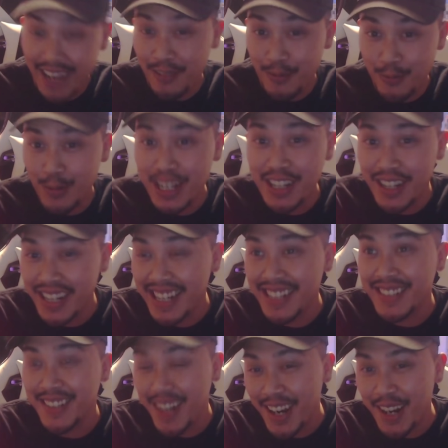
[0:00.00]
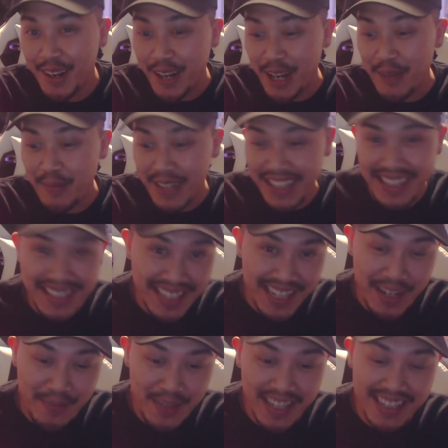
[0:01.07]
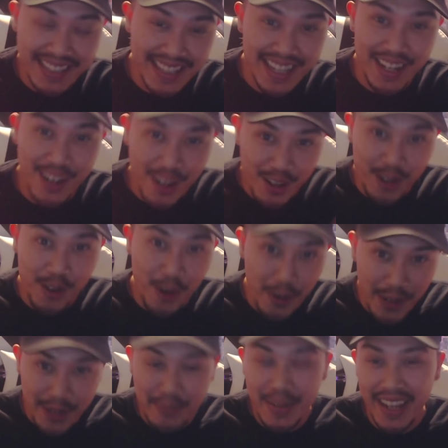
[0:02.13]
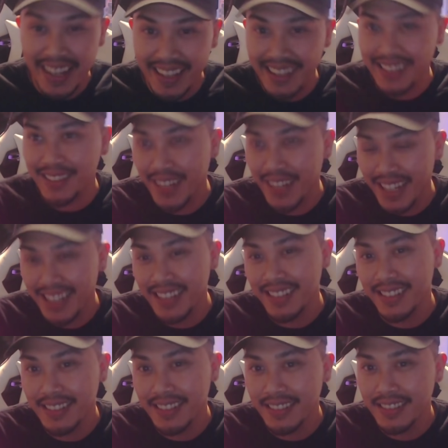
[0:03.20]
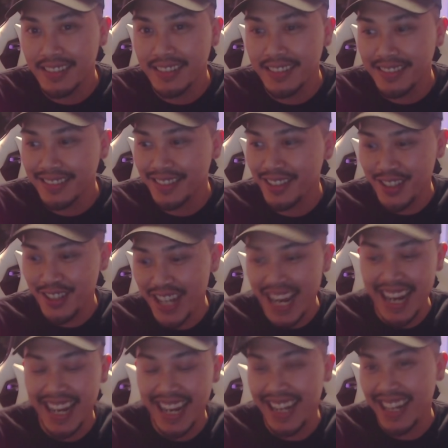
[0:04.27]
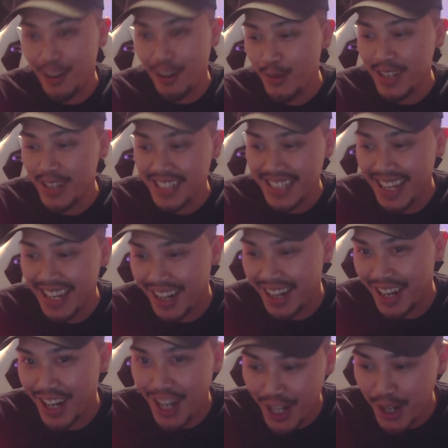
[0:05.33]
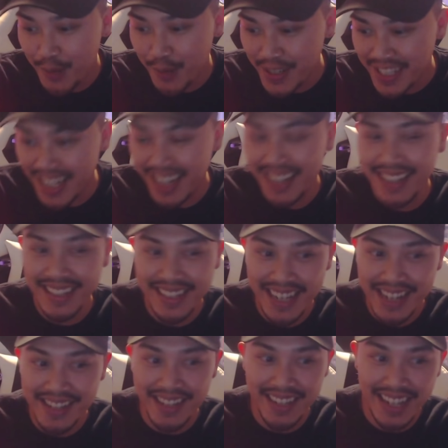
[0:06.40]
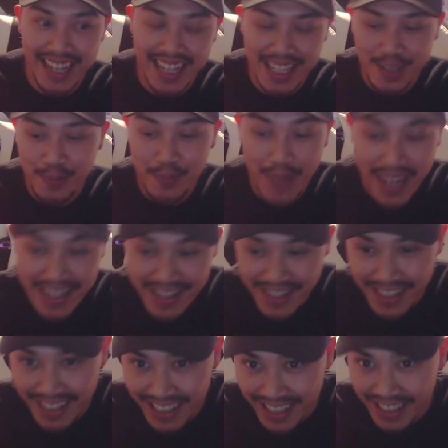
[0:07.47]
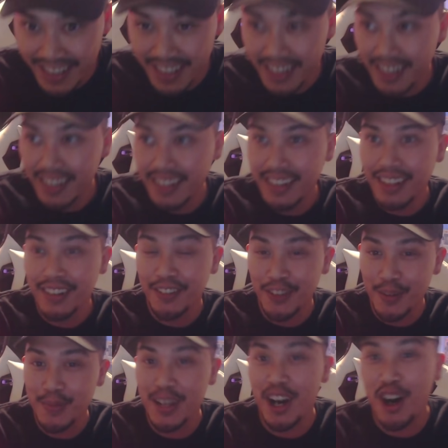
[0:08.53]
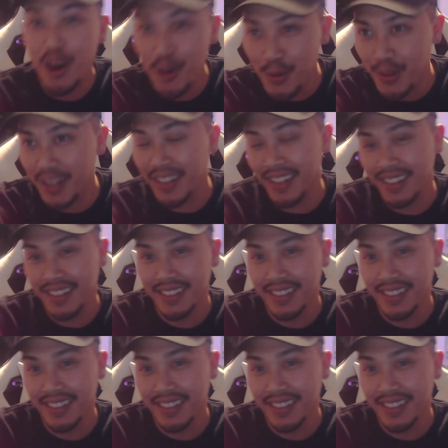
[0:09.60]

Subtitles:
when you're in a startup company, there's going to be this thing called growing pains, right? You're not going to always get 100% of the attention, especially from the owner.